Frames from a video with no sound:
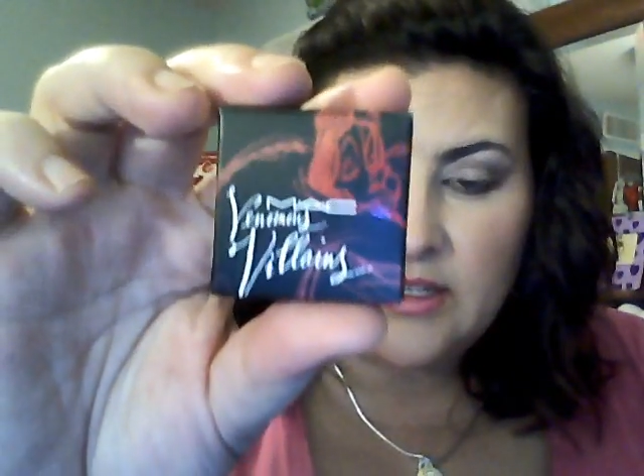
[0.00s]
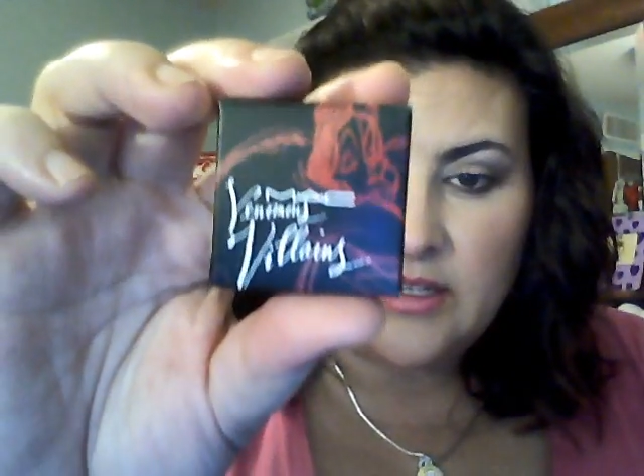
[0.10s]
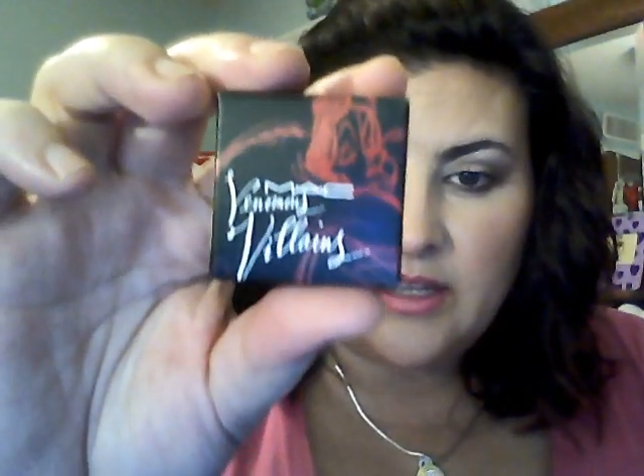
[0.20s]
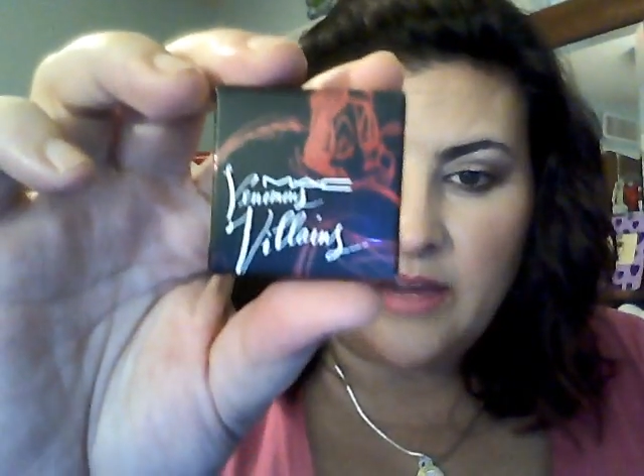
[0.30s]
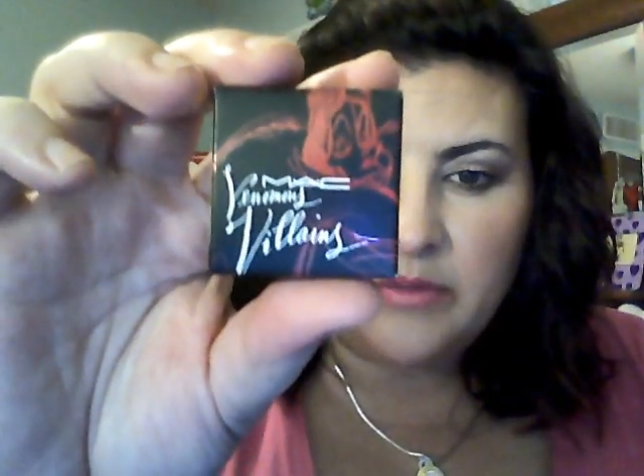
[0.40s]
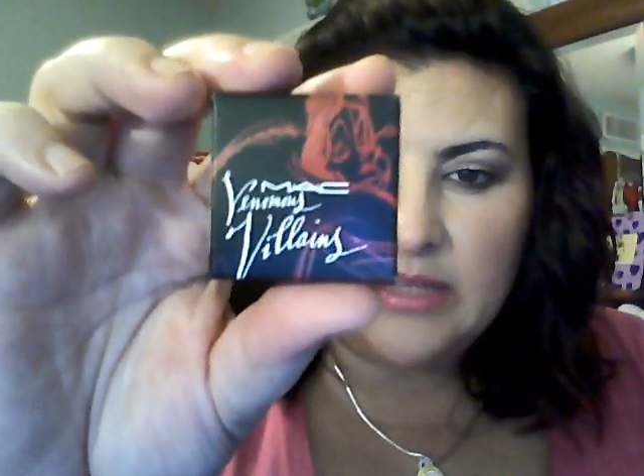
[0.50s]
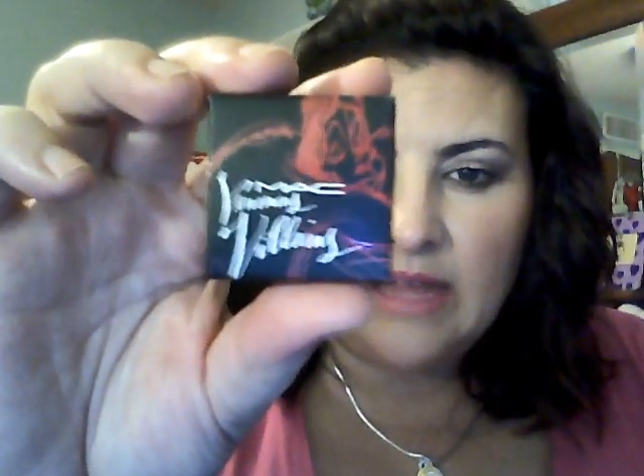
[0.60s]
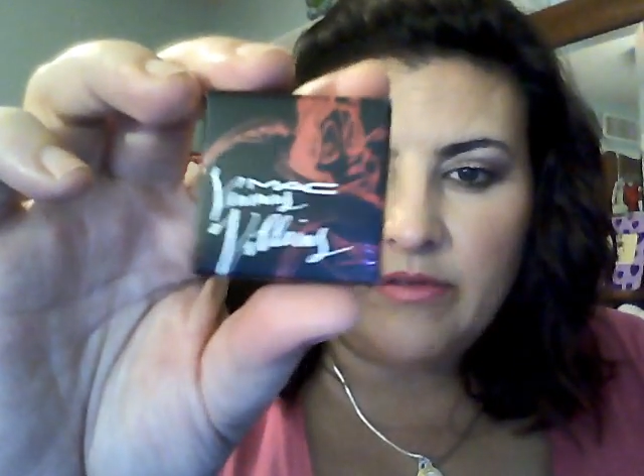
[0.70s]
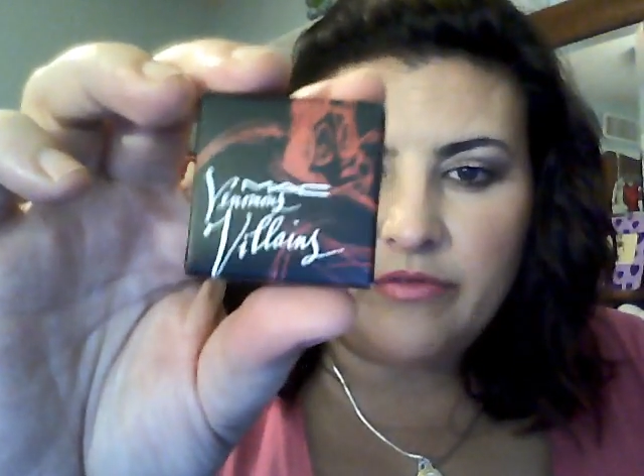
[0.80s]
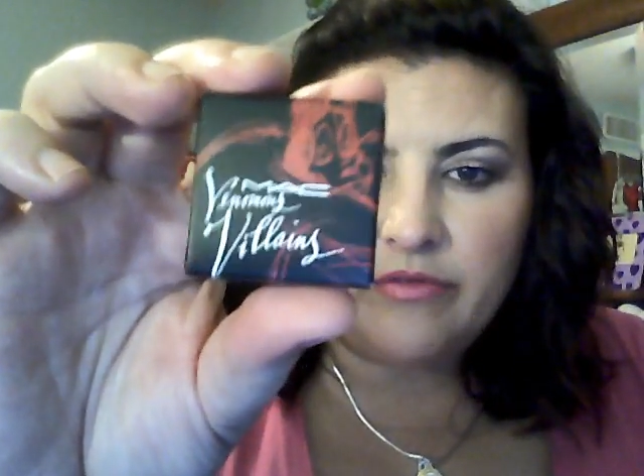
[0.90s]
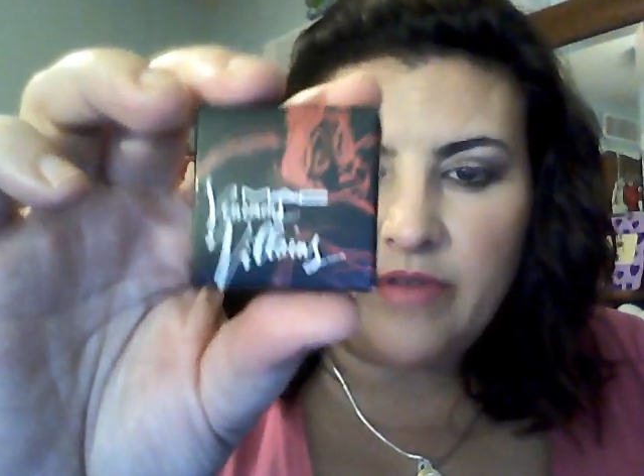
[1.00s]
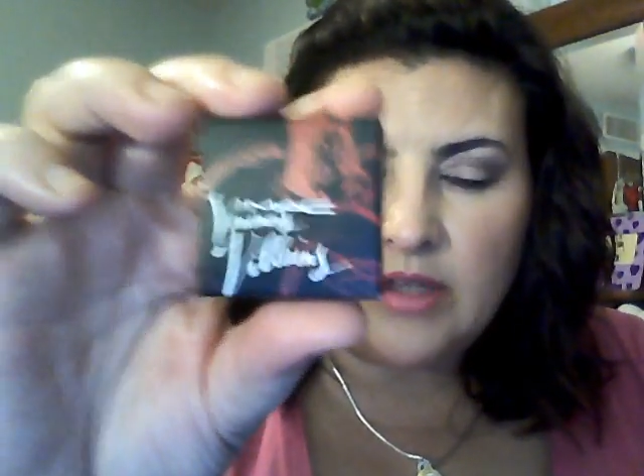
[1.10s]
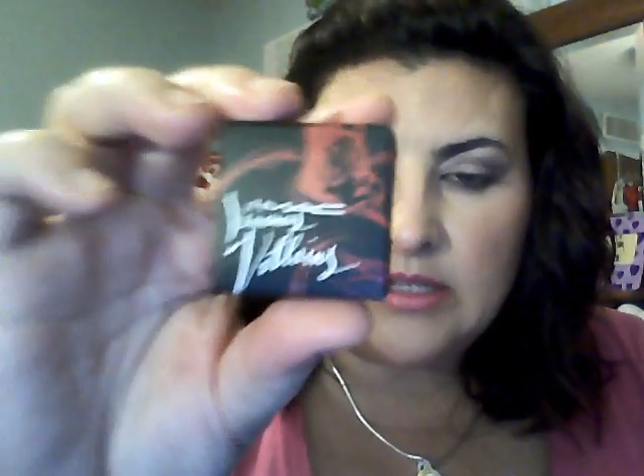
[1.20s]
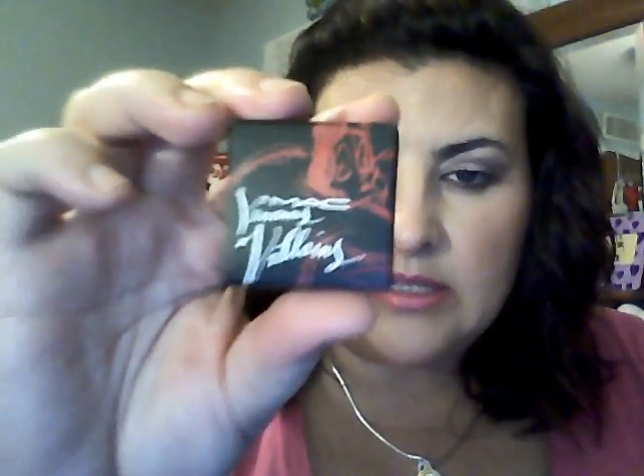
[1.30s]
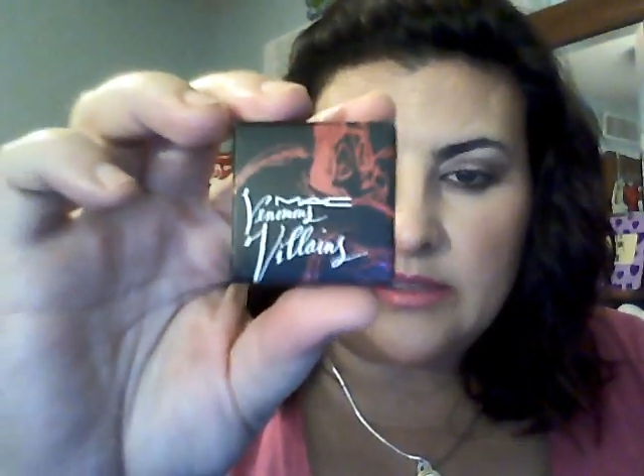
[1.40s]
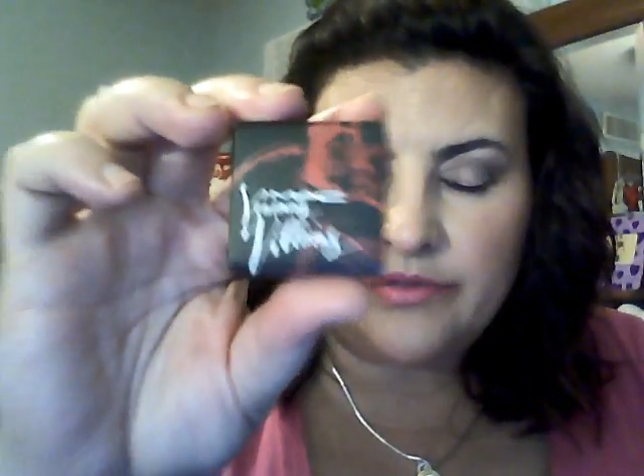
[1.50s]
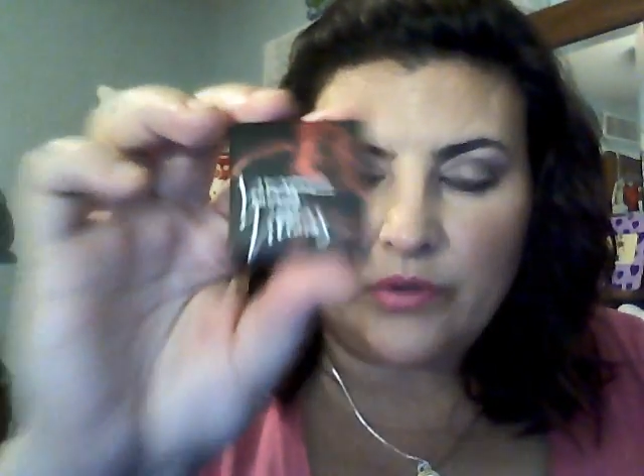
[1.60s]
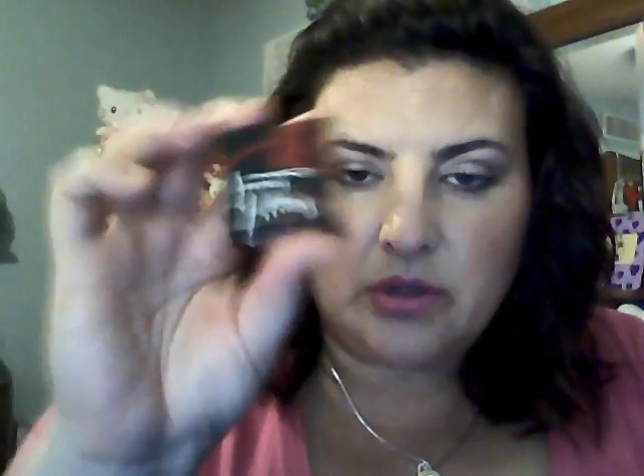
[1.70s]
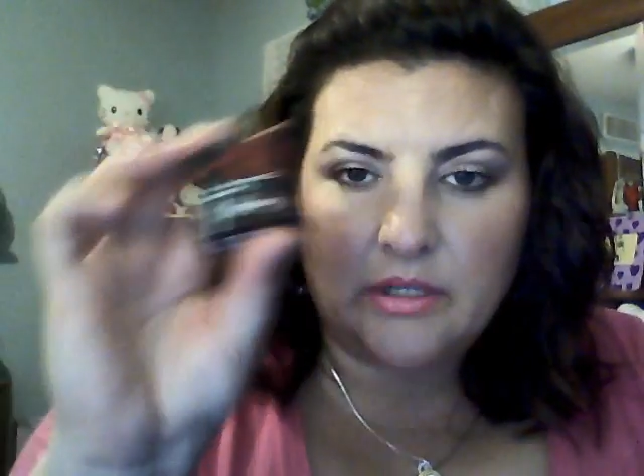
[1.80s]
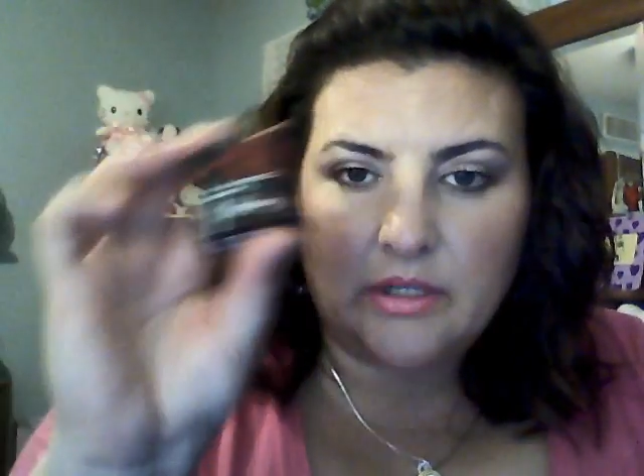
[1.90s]
I really have a fondness
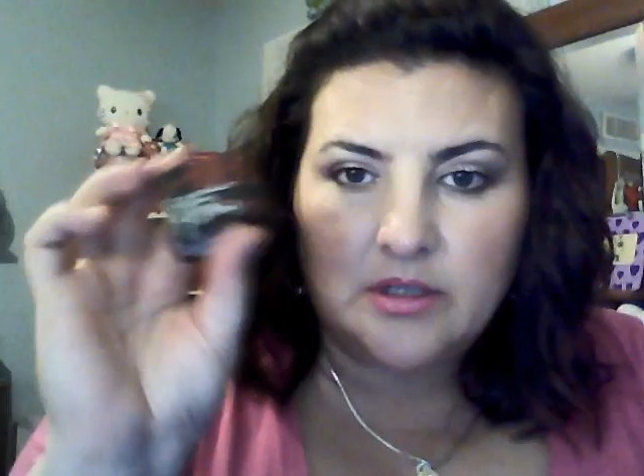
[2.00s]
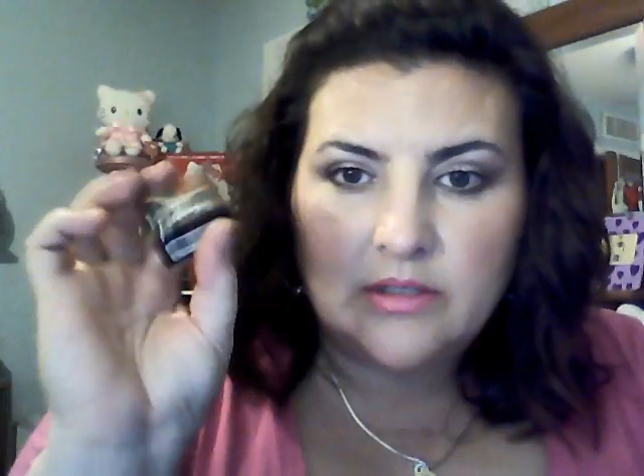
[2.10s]
for